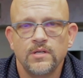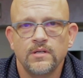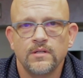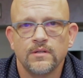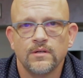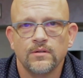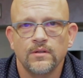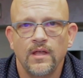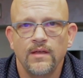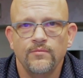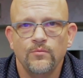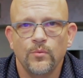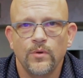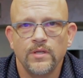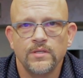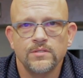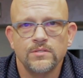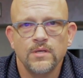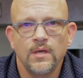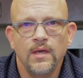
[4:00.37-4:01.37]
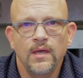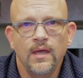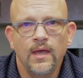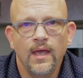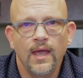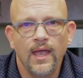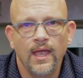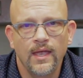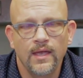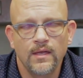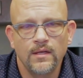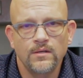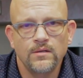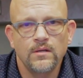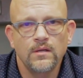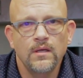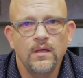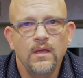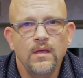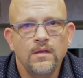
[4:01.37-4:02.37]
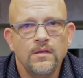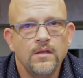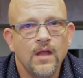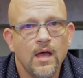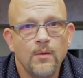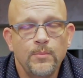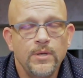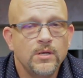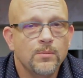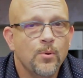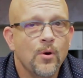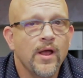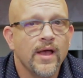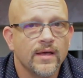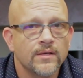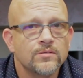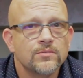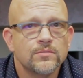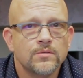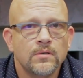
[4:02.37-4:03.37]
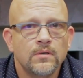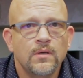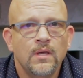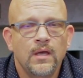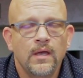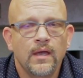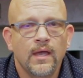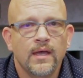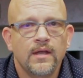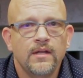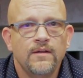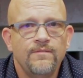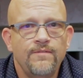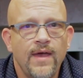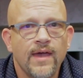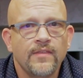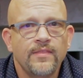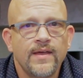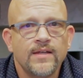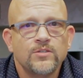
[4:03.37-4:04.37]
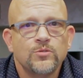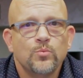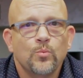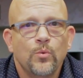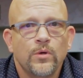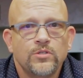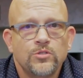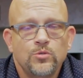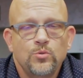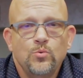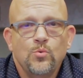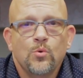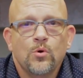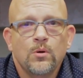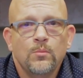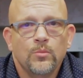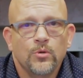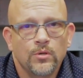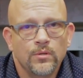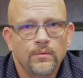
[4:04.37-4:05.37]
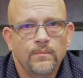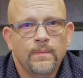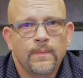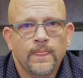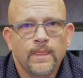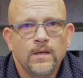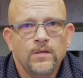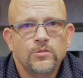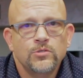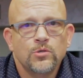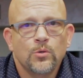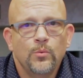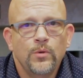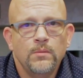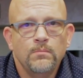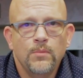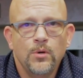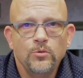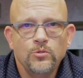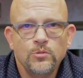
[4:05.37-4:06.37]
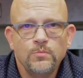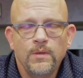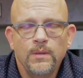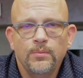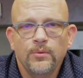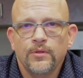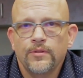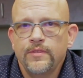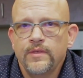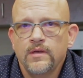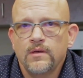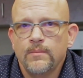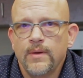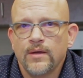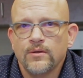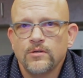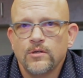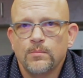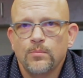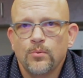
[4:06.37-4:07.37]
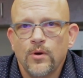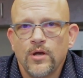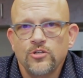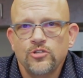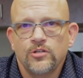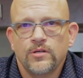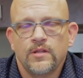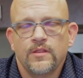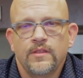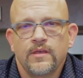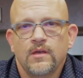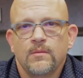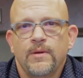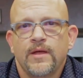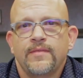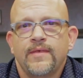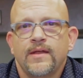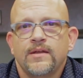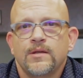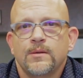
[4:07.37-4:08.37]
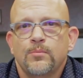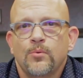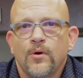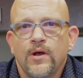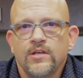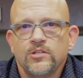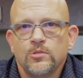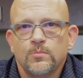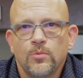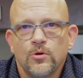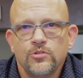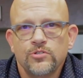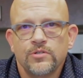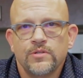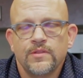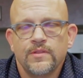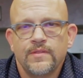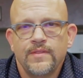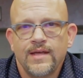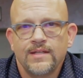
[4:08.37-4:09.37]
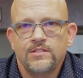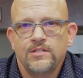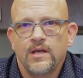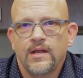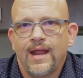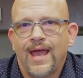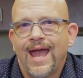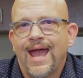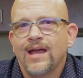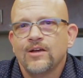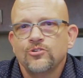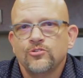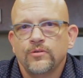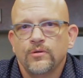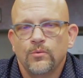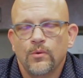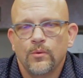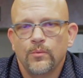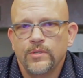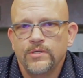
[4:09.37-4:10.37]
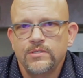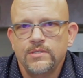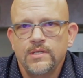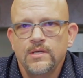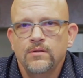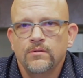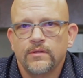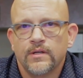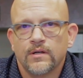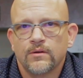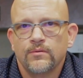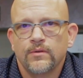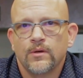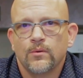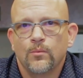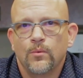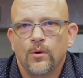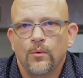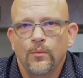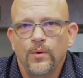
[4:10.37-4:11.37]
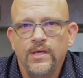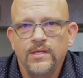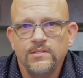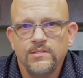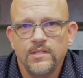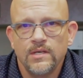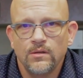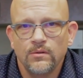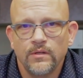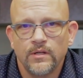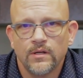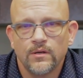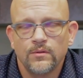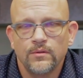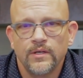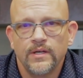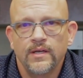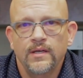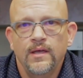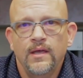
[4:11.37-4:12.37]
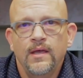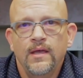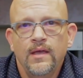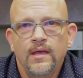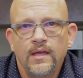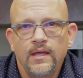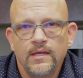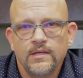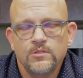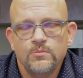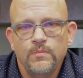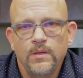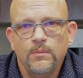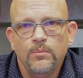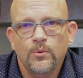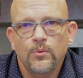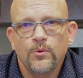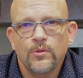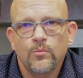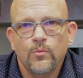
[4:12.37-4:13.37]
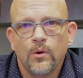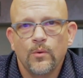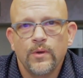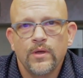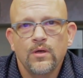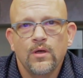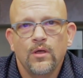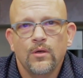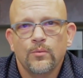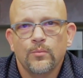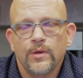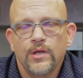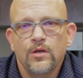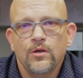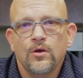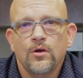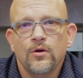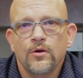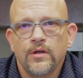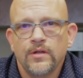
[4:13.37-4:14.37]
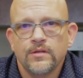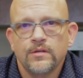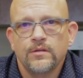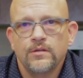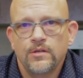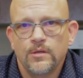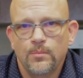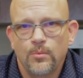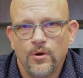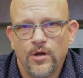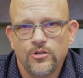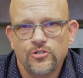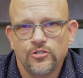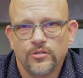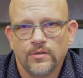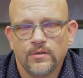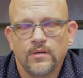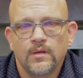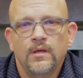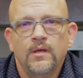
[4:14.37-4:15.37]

in their loved ones, and not be depressed. And in fact, that's what's normal. So when most people think about depression and think about that depressed person, that's not actually what we see clinically. What we see clinically is people with what we call recurrent depression.